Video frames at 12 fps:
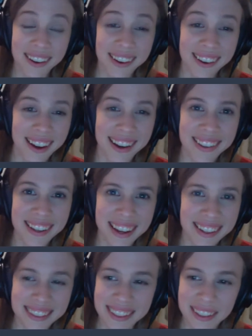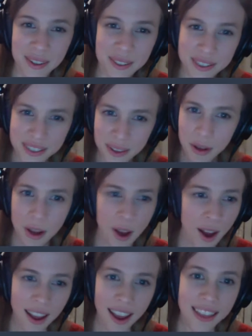I don't think I did those.
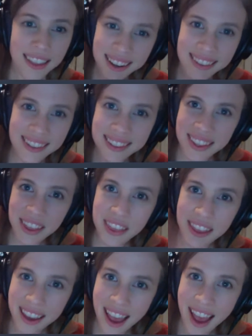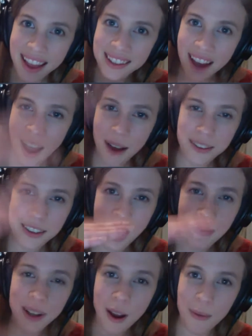And then it does it, it, top, it
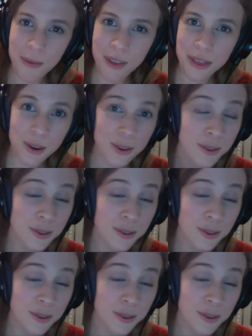tops it off with theirs.